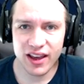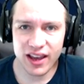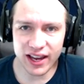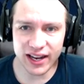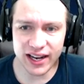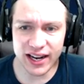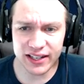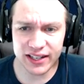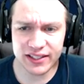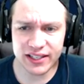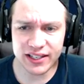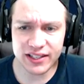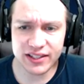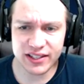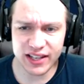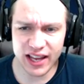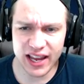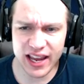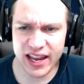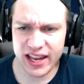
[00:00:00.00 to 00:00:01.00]
And
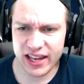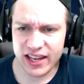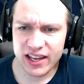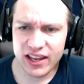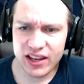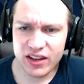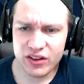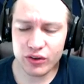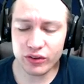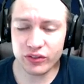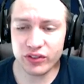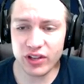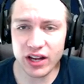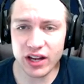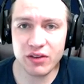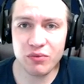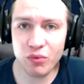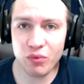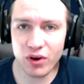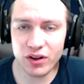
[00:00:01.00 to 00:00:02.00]
today, your ten
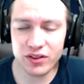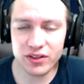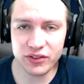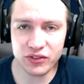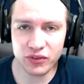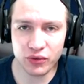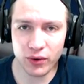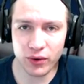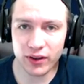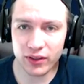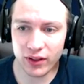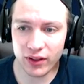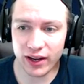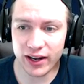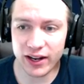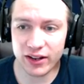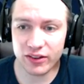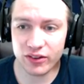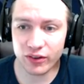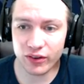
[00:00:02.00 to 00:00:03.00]
and one Detroit
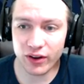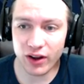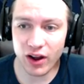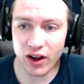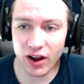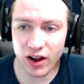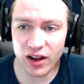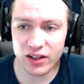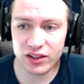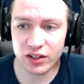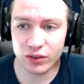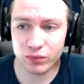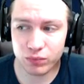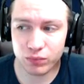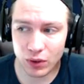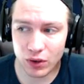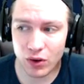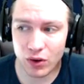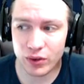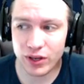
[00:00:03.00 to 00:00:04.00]
Lions are on the
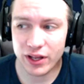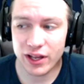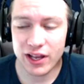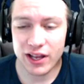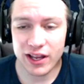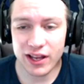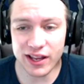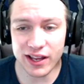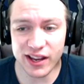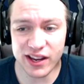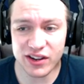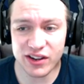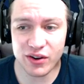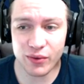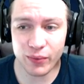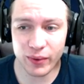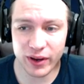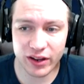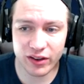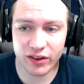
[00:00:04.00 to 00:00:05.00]
road in
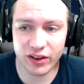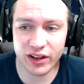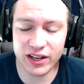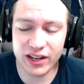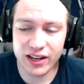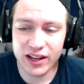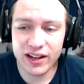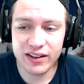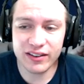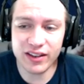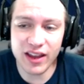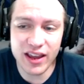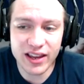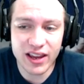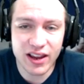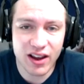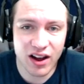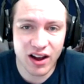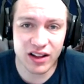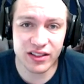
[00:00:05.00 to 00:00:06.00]
New England,
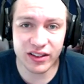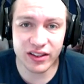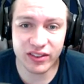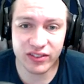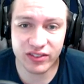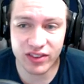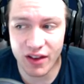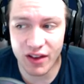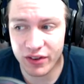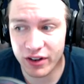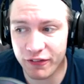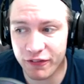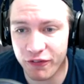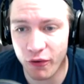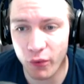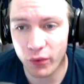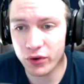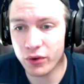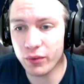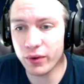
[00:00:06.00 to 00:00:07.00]
taking on the seven and
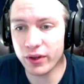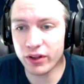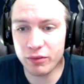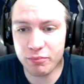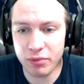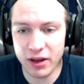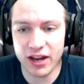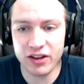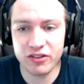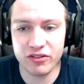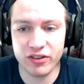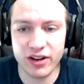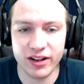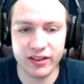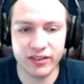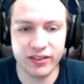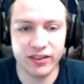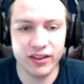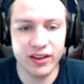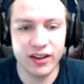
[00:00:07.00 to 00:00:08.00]
four New England
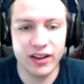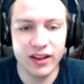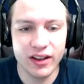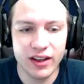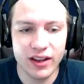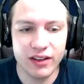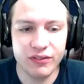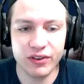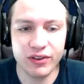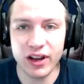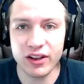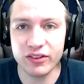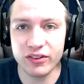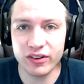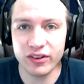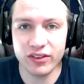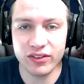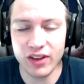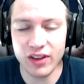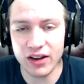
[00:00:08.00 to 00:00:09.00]
Patriots. If you guys are
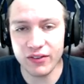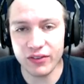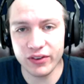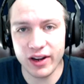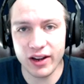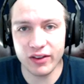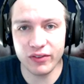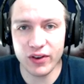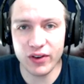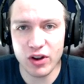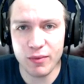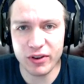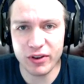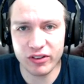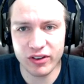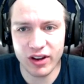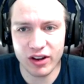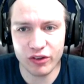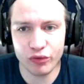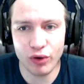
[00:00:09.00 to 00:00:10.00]
excited for today's video, make
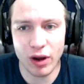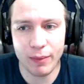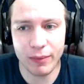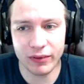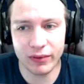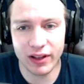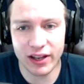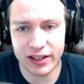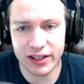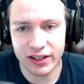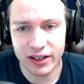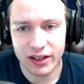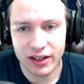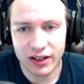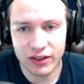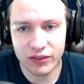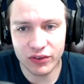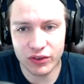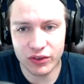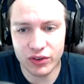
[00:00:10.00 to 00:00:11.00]
sure you guys drop a like.
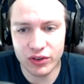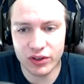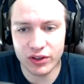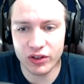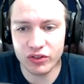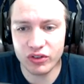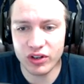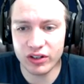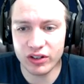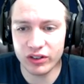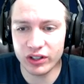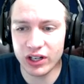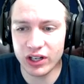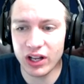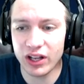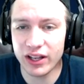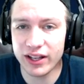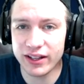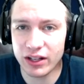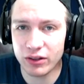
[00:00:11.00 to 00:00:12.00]
If you're new to the channel at
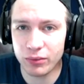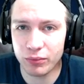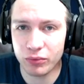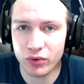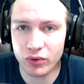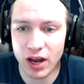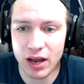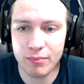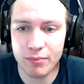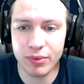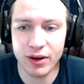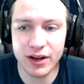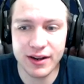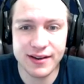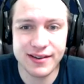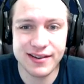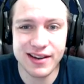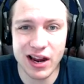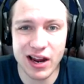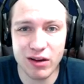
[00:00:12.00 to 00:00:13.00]
all, hit that subscribe
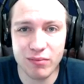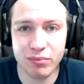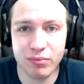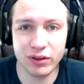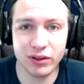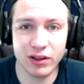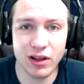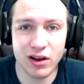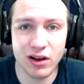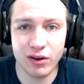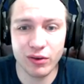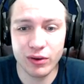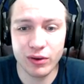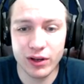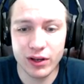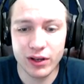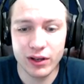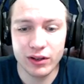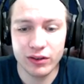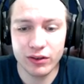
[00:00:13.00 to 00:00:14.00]
button down below.
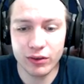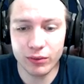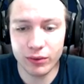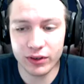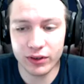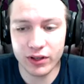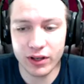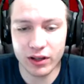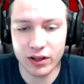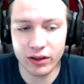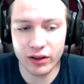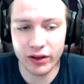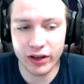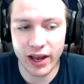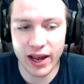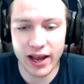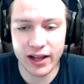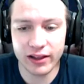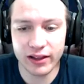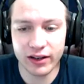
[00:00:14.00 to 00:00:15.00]
So we're going to take a look
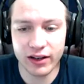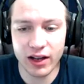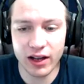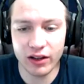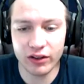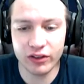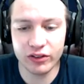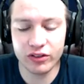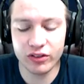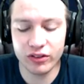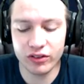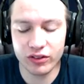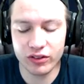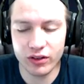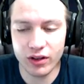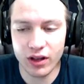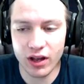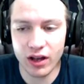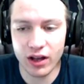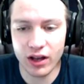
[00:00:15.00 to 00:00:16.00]
at the college
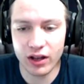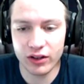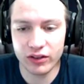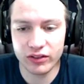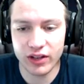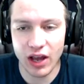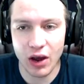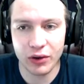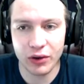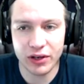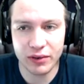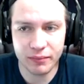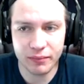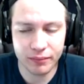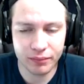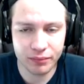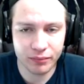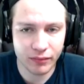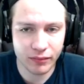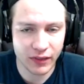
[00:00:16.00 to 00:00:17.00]
uh, scouting
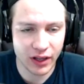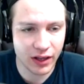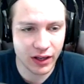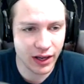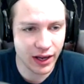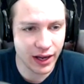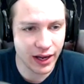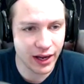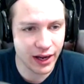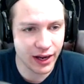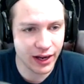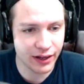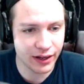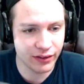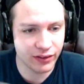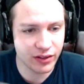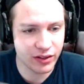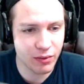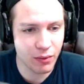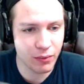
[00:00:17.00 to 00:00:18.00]
and
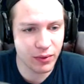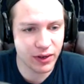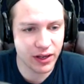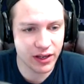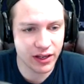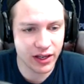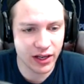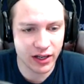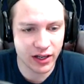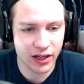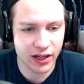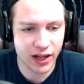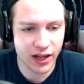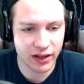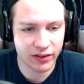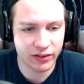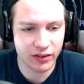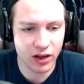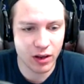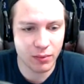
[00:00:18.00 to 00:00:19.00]
see what we can get in the
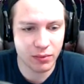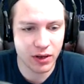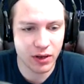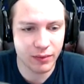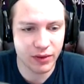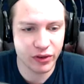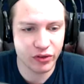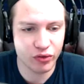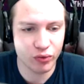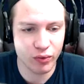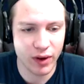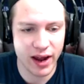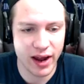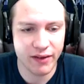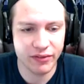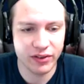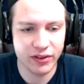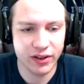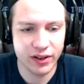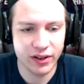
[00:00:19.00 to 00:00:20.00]
next upcoming draft.